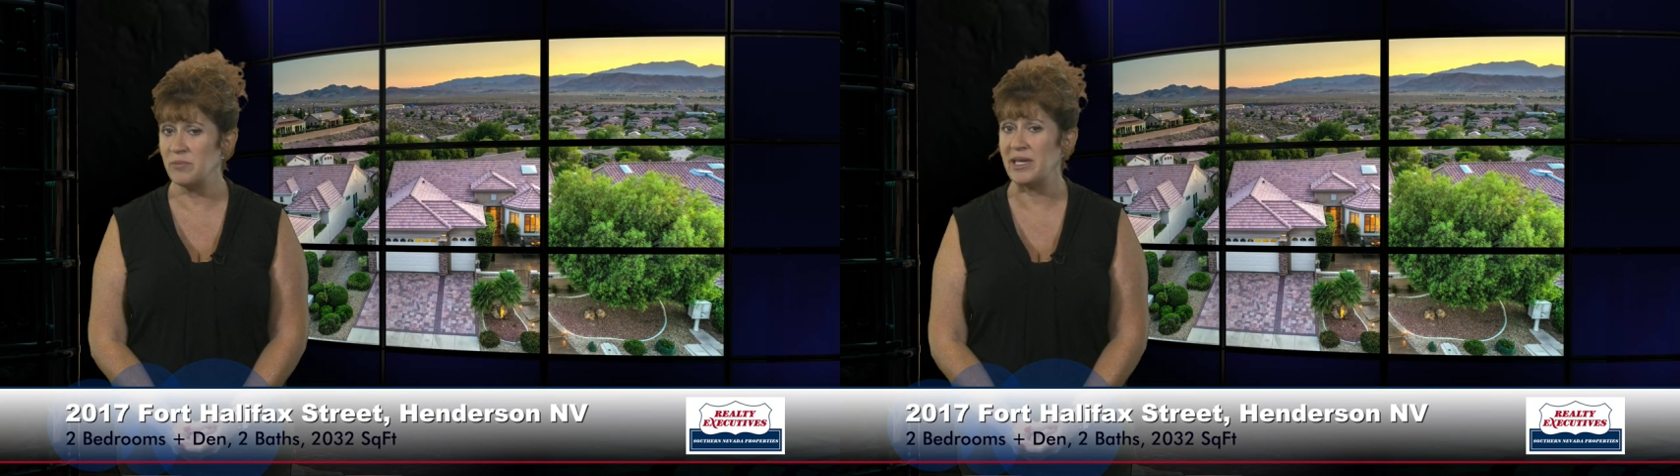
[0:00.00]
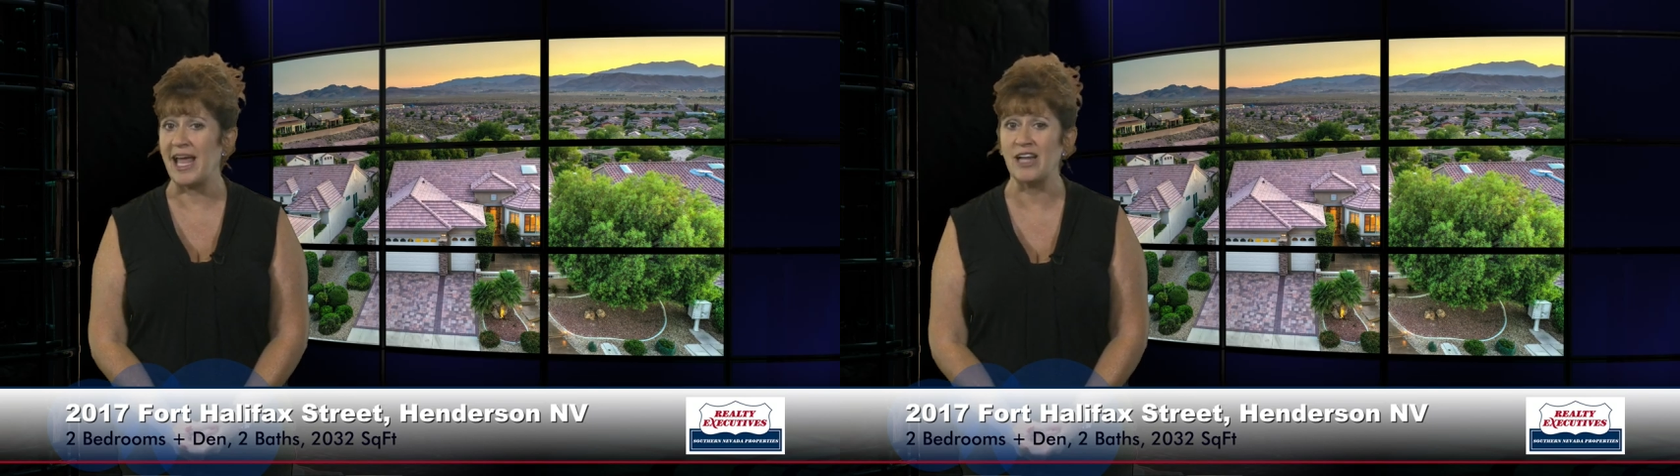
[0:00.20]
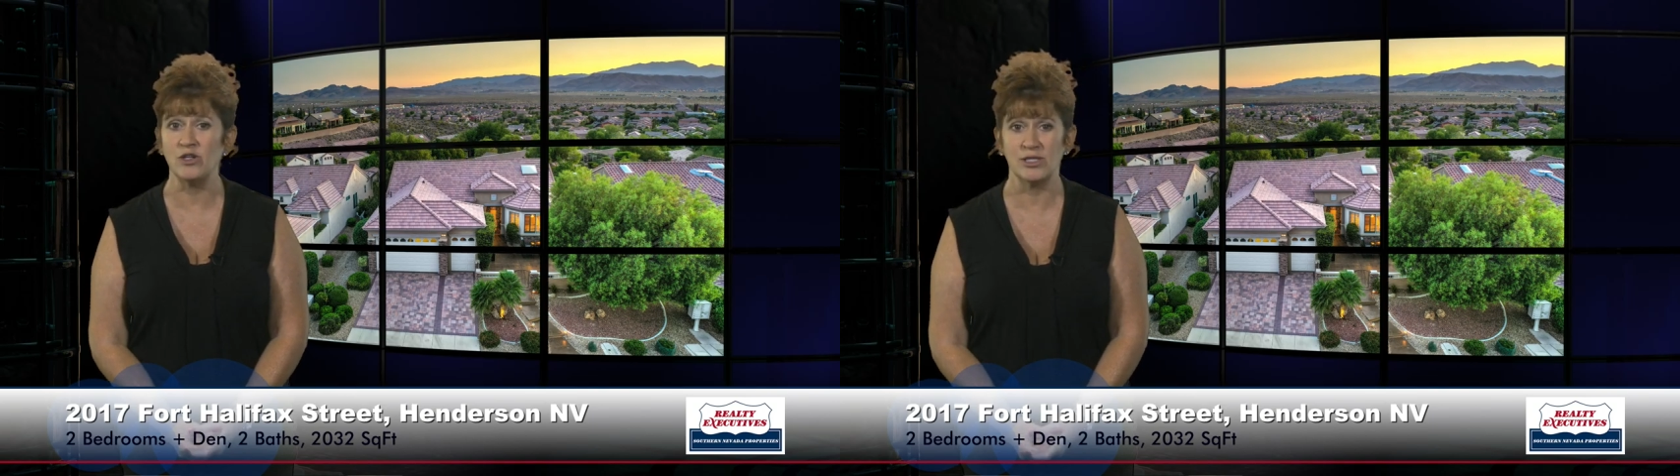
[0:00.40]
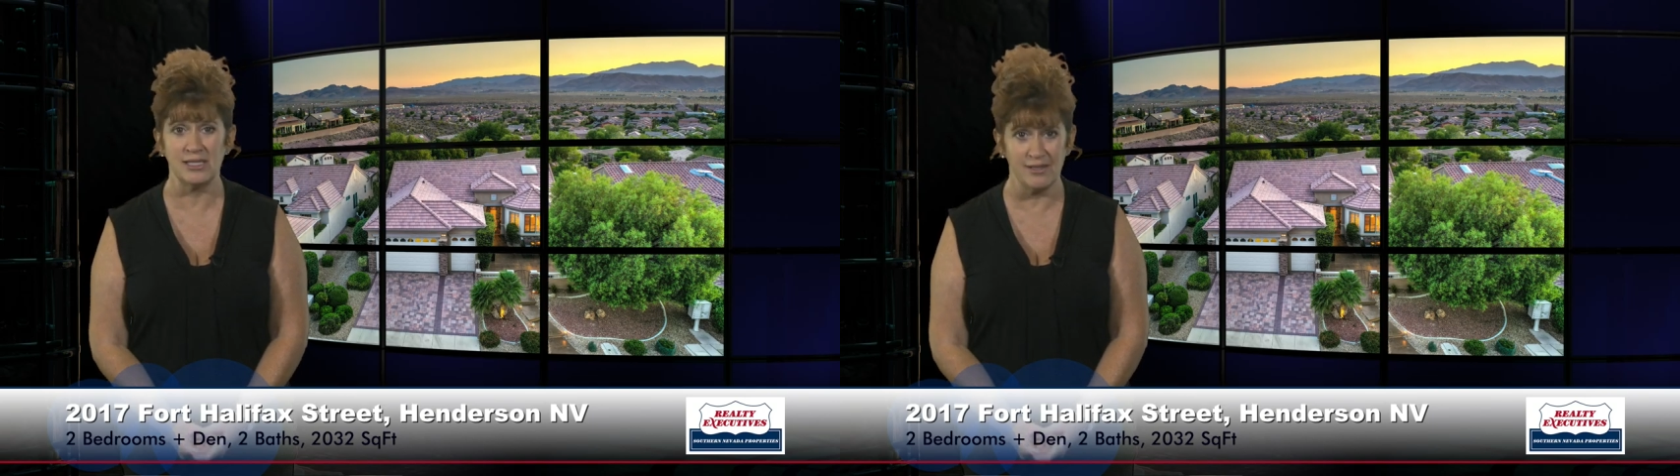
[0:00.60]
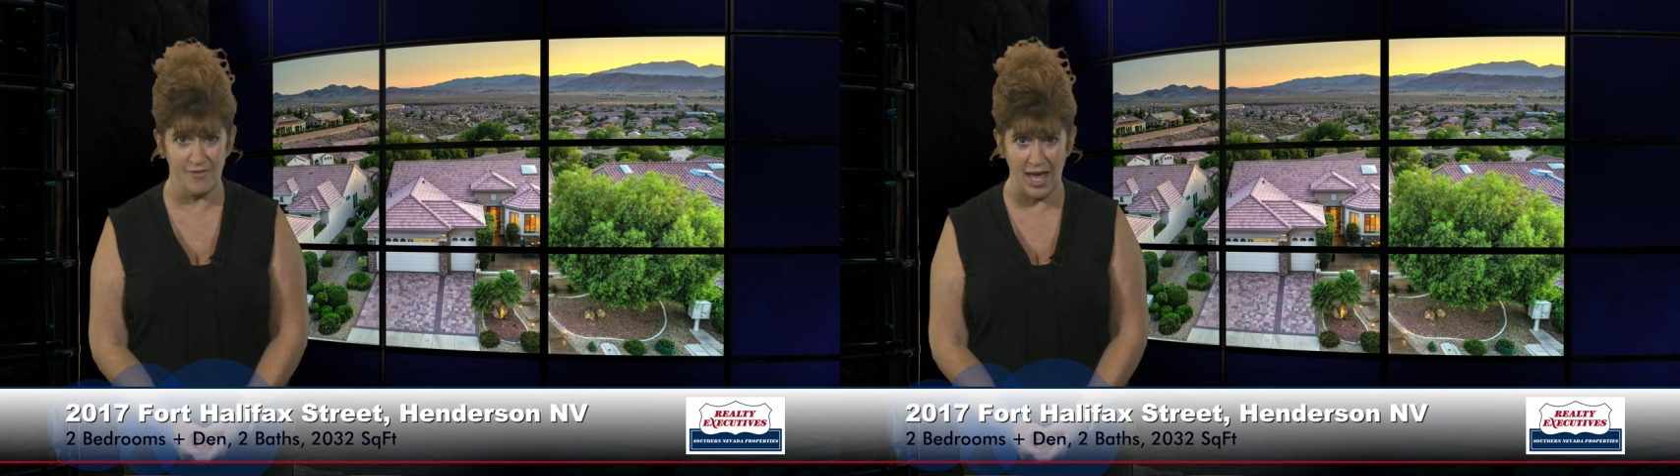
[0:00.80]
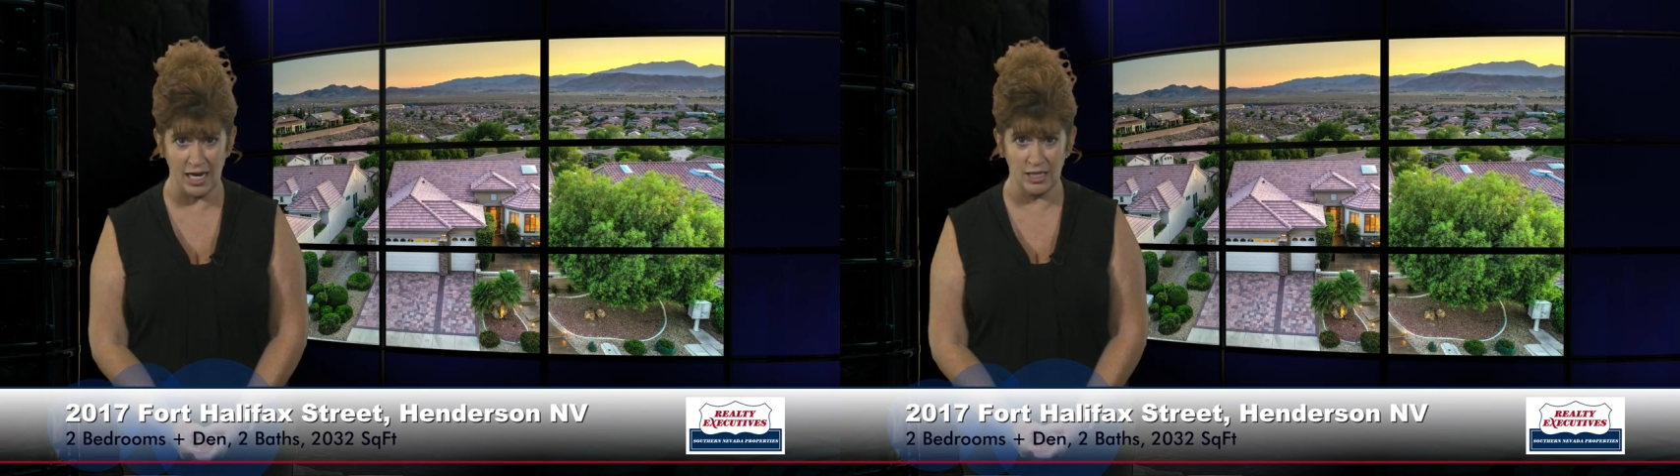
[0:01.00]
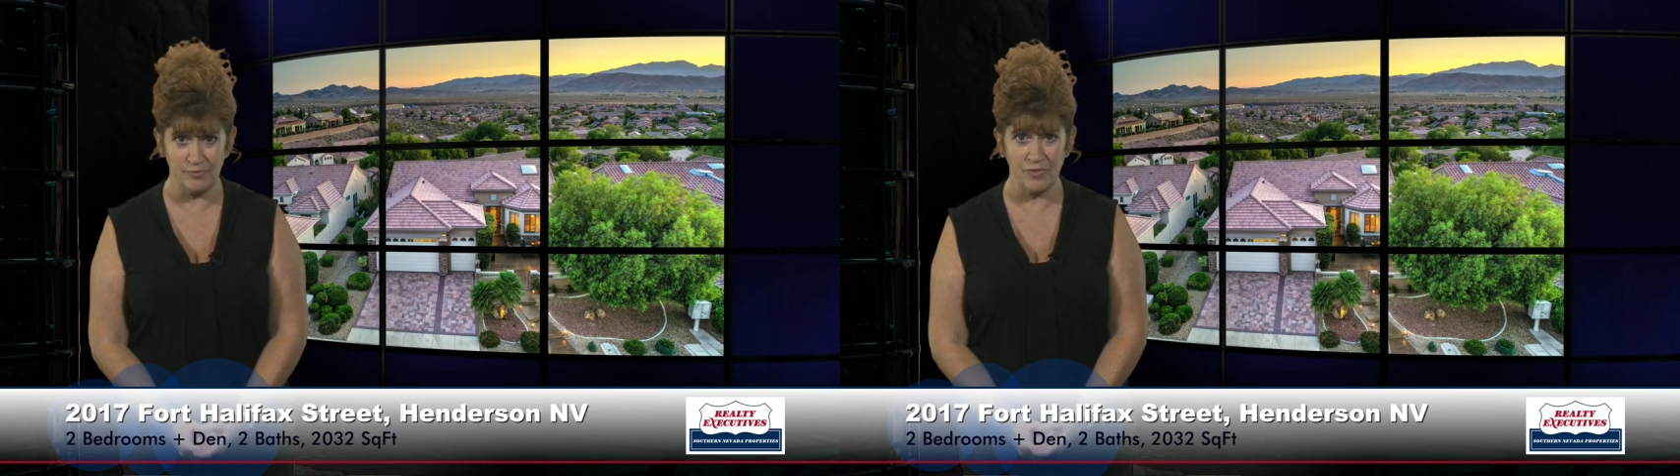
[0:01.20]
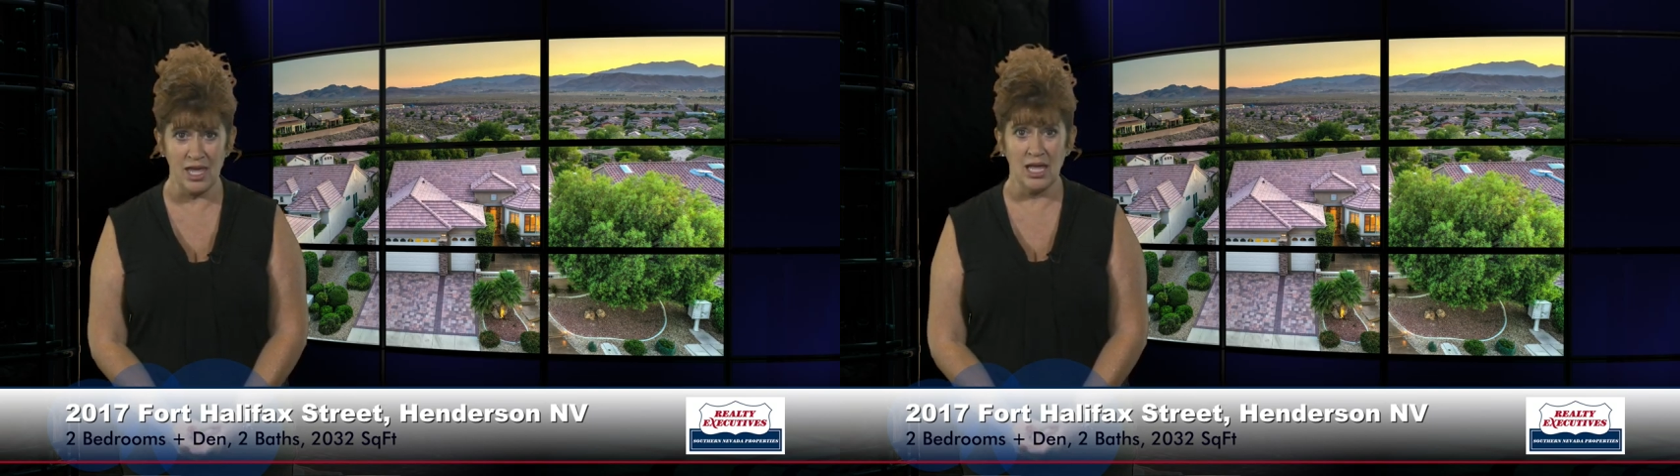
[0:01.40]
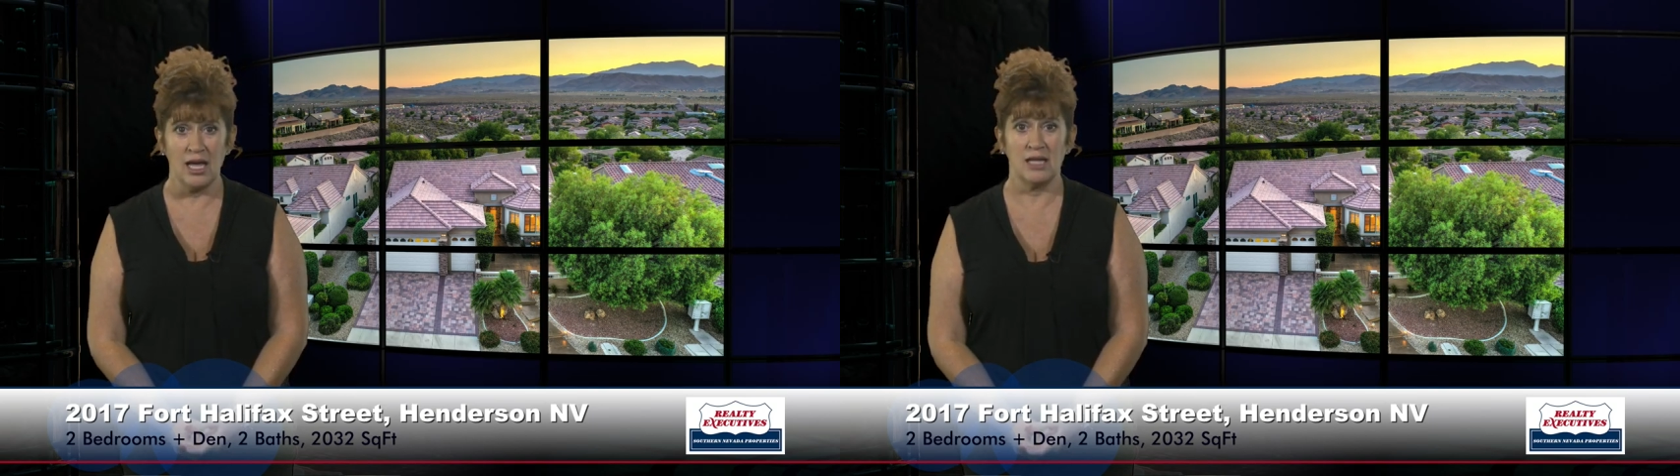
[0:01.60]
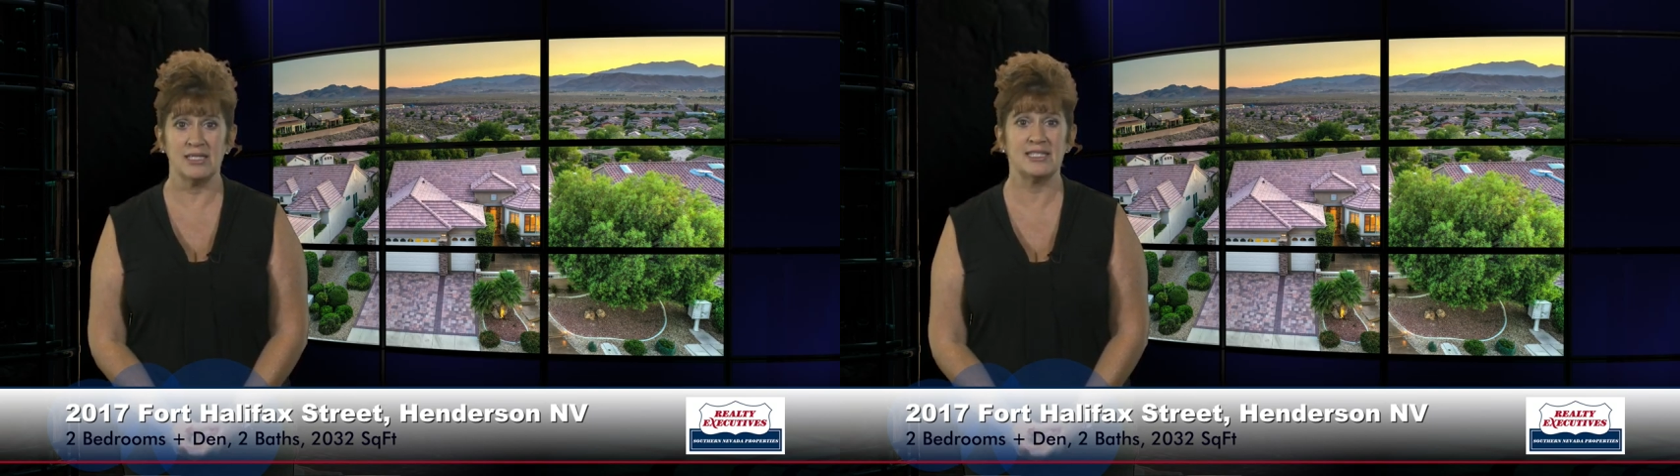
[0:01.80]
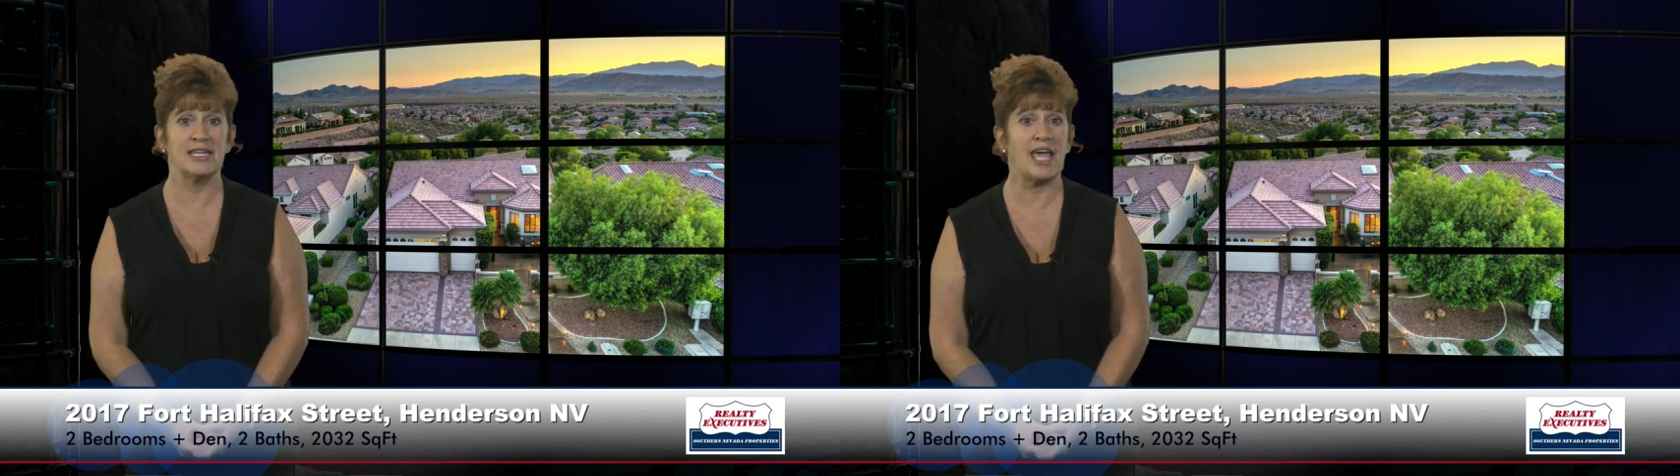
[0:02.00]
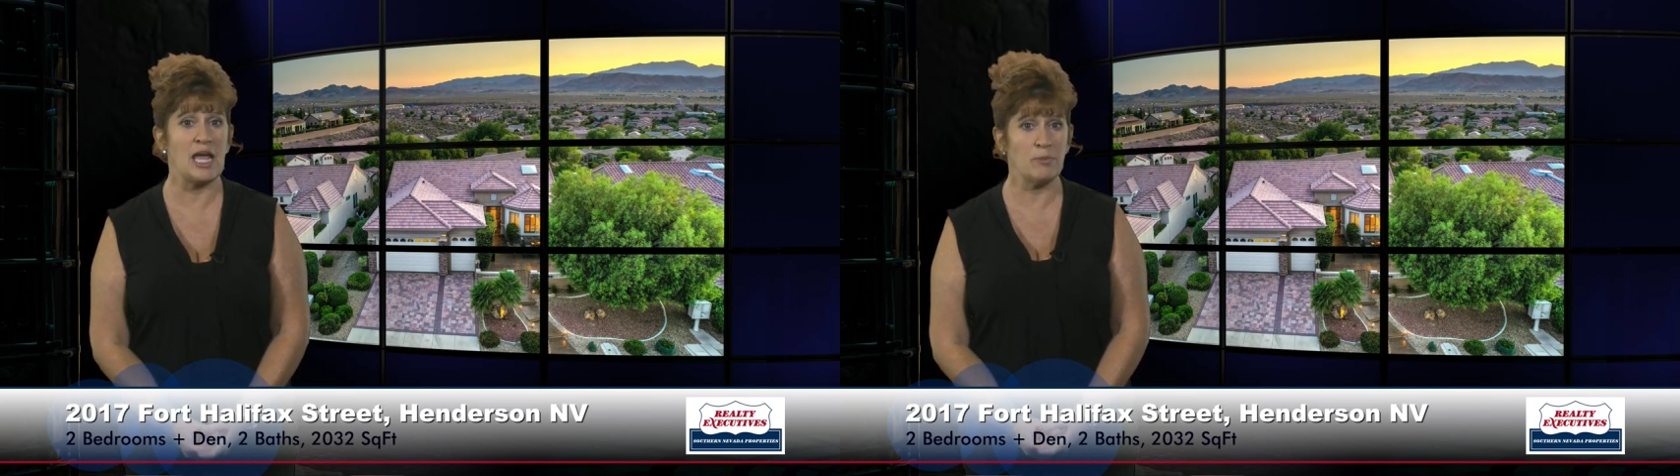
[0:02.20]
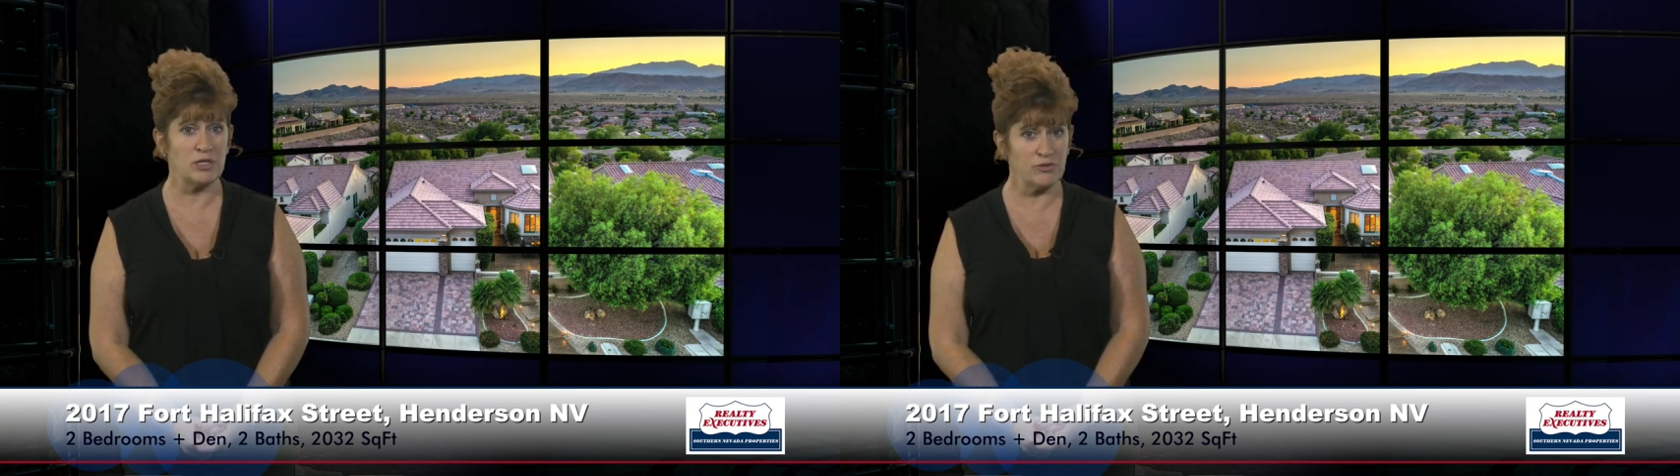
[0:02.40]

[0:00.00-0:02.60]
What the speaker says: Henderson, Nevada. This is a Cambridge